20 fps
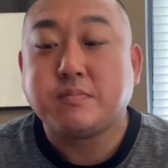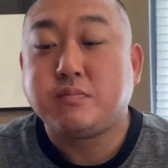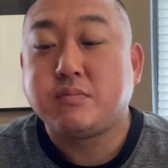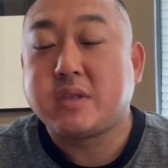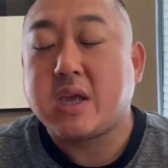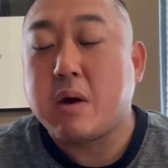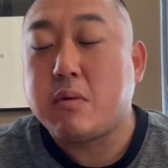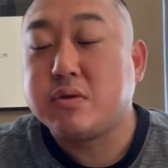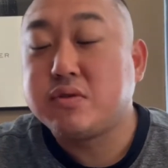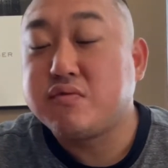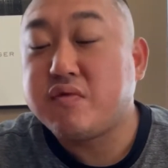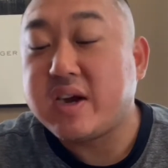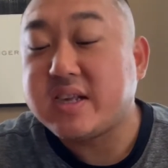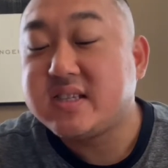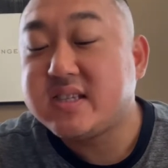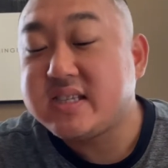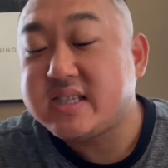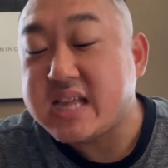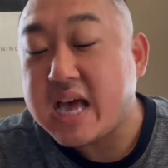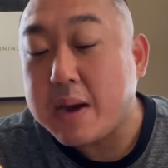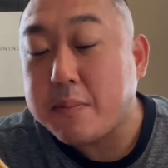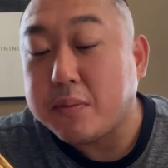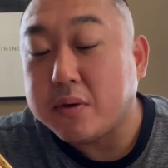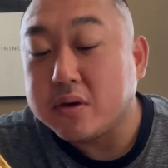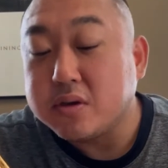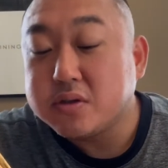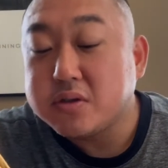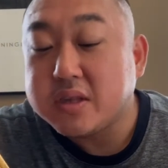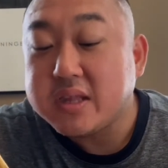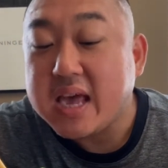that was red snapper,
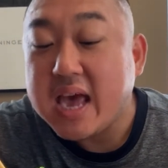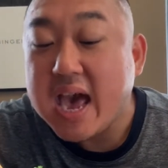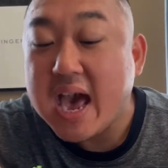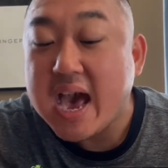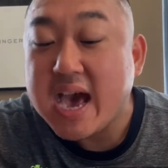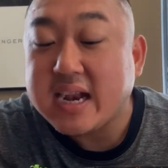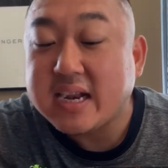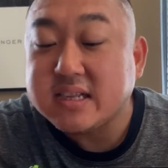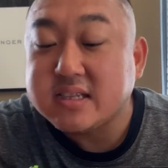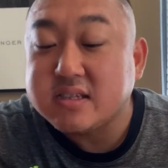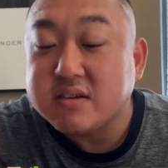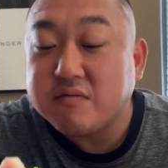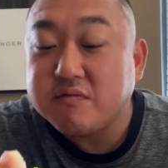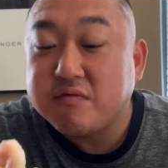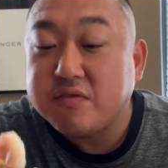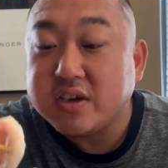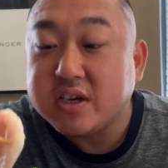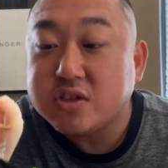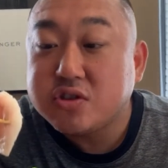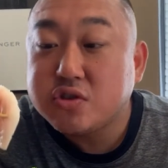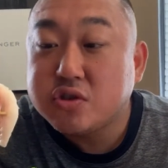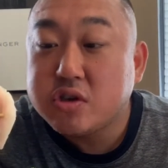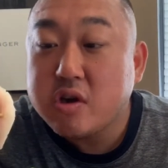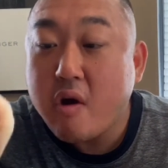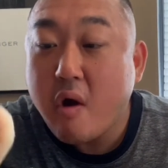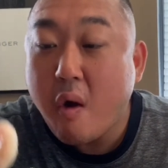so they added some fish.